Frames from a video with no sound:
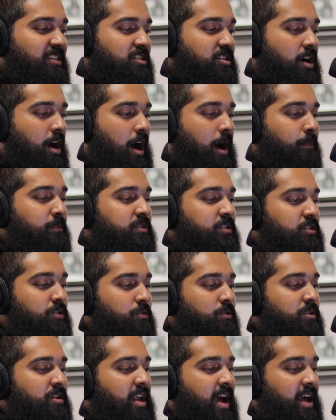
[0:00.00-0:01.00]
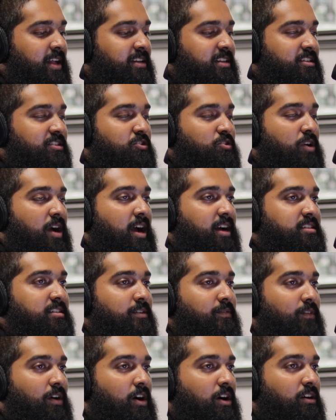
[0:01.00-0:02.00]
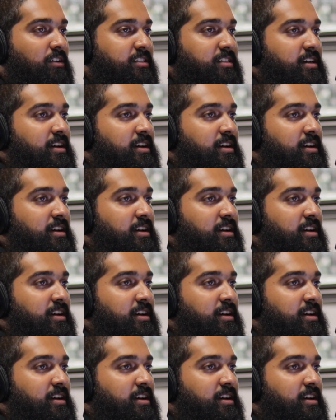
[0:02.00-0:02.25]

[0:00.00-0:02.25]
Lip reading: Top 2 90s tracks of all